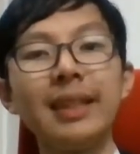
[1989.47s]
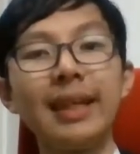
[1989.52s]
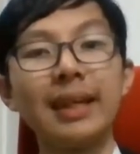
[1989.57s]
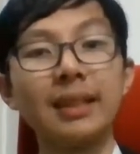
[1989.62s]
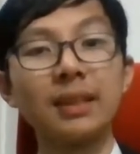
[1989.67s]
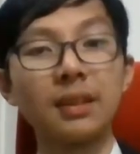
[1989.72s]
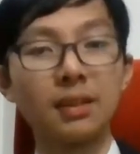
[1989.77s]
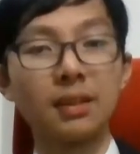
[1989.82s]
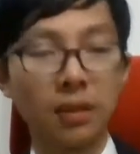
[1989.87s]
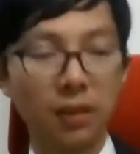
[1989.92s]

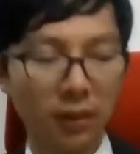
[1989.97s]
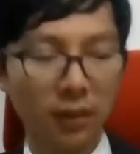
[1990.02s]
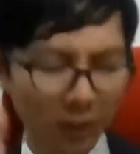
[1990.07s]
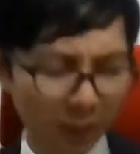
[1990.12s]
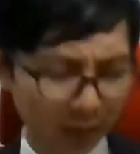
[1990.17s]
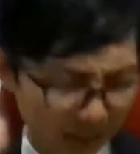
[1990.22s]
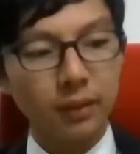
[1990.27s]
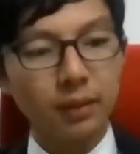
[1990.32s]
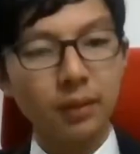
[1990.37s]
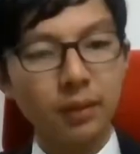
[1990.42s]
Yes.
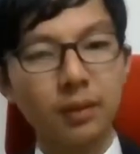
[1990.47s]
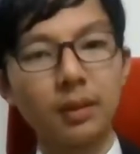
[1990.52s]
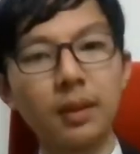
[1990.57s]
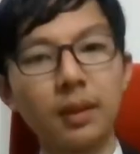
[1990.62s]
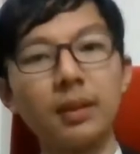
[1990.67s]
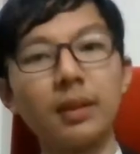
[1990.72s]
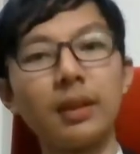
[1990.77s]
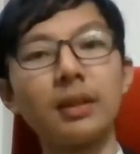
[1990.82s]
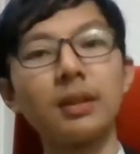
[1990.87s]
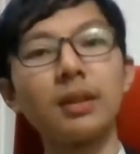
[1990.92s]

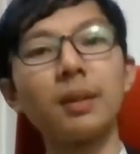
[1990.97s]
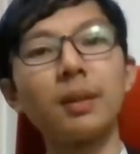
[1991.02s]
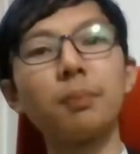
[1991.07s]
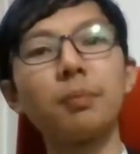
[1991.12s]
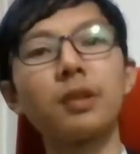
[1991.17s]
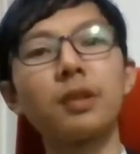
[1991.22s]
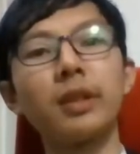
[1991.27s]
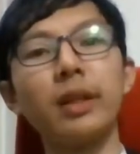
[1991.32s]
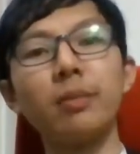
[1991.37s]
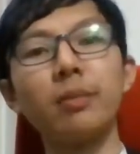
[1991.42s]
Next up,
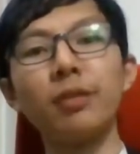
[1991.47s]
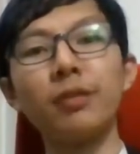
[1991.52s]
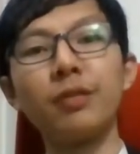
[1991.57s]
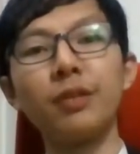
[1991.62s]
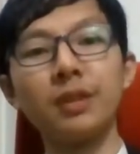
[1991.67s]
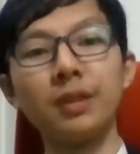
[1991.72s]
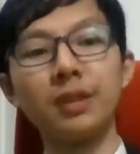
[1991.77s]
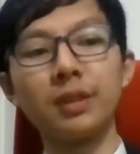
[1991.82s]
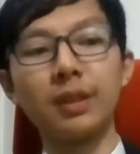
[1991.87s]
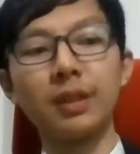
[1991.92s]
Kramer
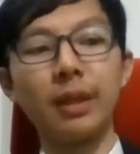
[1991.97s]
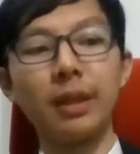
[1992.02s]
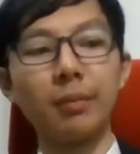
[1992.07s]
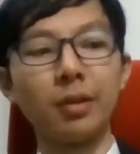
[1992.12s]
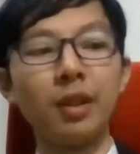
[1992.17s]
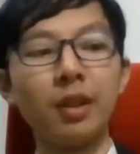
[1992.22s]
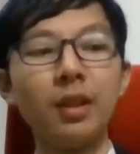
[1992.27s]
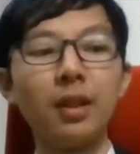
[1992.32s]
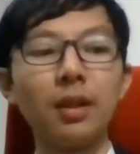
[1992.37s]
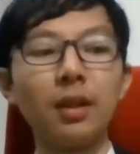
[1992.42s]
versus Kramer.